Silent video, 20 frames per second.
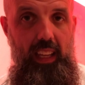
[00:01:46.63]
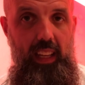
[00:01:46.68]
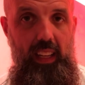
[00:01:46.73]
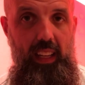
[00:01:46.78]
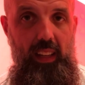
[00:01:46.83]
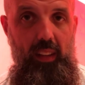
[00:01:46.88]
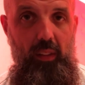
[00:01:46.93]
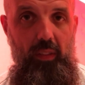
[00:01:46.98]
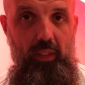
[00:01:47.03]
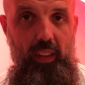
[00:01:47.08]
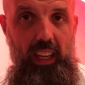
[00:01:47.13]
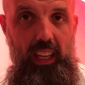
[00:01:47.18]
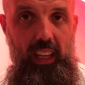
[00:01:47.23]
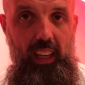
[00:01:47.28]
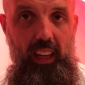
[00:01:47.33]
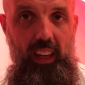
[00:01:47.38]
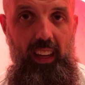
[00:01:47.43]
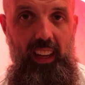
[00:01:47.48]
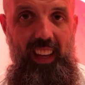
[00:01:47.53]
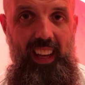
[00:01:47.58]
your little
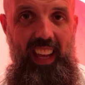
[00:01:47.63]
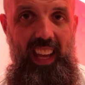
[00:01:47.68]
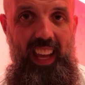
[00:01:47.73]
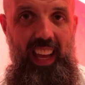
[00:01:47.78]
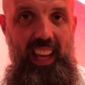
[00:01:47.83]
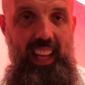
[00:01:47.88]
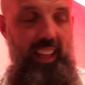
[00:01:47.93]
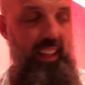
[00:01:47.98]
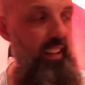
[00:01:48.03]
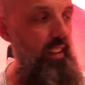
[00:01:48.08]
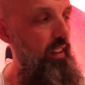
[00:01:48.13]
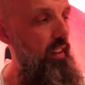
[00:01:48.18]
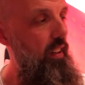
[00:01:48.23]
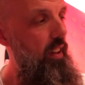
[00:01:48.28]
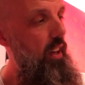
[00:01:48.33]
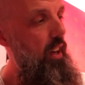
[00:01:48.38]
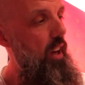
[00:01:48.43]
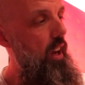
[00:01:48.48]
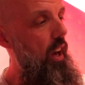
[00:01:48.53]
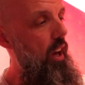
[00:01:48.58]
finger, in
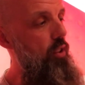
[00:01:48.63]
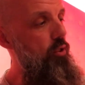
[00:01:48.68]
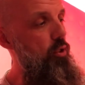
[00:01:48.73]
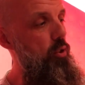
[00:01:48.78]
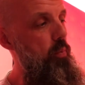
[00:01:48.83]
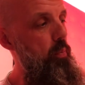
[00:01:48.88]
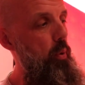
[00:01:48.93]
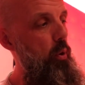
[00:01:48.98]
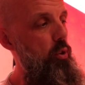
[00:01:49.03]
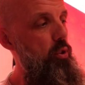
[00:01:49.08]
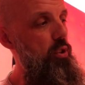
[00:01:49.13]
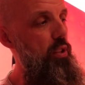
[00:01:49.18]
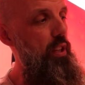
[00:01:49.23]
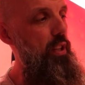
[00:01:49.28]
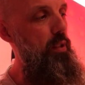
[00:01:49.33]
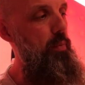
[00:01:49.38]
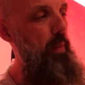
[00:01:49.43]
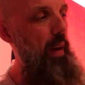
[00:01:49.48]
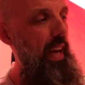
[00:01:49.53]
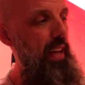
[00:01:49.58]
as you push
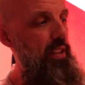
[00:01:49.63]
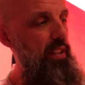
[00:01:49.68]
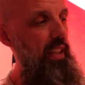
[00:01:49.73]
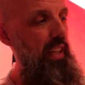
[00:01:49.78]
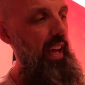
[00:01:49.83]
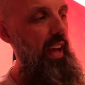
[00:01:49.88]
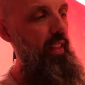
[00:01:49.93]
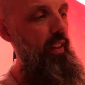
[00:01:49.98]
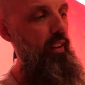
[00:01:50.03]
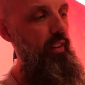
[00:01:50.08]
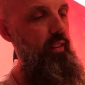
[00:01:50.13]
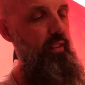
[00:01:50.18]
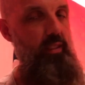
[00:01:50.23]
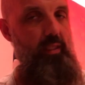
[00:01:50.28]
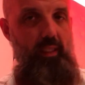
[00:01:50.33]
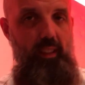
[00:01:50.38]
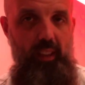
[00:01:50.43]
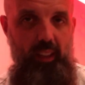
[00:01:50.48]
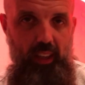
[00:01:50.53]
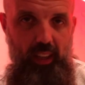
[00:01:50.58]
these back together.
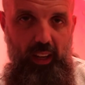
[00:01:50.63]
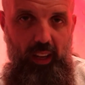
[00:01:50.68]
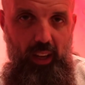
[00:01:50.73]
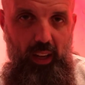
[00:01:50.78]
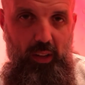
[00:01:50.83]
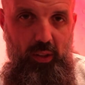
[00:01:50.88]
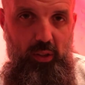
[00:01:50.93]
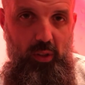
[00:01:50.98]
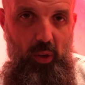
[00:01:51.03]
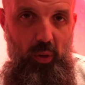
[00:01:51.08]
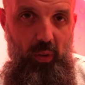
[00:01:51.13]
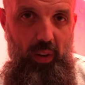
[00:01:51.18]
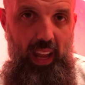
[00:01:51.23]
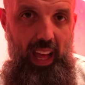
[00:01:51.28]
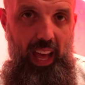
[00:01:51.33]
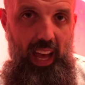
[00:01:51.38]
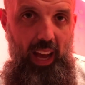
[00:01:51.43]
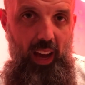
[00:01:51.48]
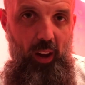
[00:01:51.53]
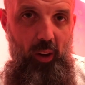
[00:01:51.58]
So
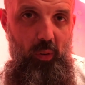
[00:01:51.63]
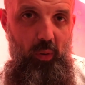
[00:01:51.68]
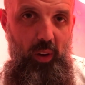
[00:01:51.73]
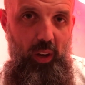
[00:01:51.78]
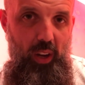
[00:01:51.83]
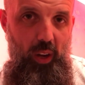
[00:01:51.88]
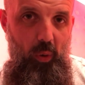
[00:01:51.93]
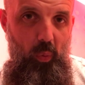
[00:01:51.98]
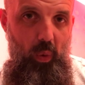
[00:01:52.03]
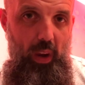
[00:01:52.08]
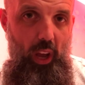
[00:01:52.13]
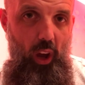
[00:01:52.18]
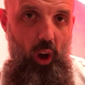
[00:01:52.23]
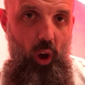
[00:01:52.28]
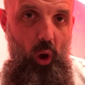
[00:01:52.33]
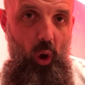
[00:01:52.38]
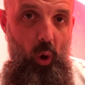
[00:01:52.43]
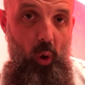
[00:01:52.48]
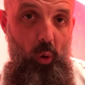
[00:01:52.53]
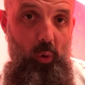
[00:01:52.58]
now we are
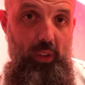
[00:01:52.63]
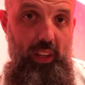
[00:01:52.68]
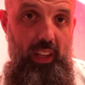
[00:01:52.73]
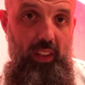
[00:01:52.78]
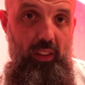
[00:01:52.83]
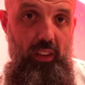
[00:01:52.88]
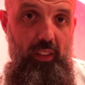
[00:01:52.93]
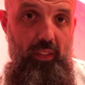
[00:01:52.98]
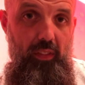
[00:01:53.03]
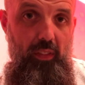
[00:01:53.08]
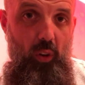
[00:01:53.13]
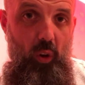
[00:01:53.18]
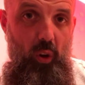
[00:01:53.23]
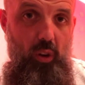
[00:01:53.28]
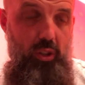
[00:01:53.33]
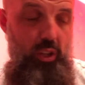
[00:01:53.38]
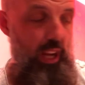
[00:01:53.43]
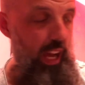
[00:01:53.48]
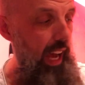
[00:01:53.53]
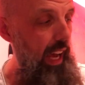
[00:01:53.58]
holding the
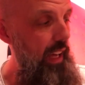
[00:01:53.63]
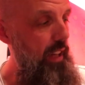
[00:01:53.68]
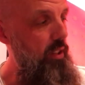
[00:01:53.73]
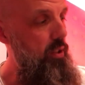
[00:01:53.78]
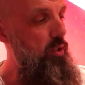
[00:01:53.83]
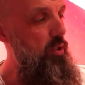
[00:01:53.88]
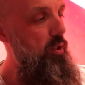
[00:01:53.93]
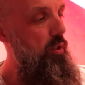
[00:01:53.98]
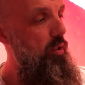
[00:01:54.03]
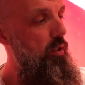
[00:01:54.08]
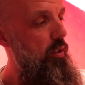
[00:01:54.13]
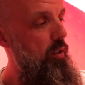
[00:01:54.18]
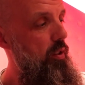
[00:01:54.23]
four jacks